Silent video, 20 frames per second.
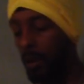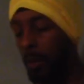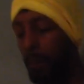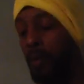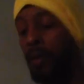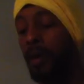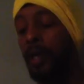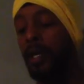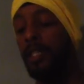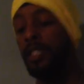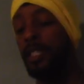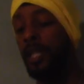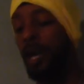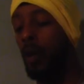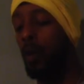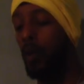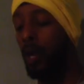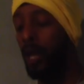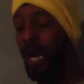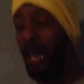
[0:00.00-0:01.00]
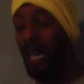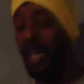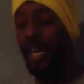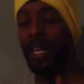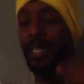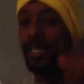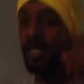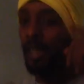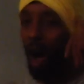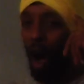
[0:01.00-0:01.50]
Praise Yahweh.
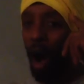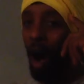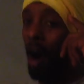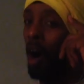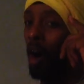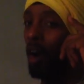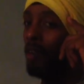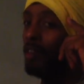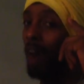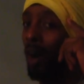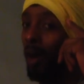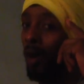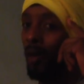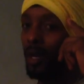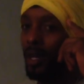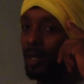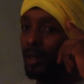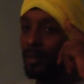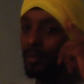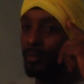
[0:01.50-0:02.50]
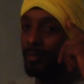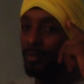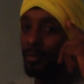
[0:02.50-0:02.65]
He is all-knowing.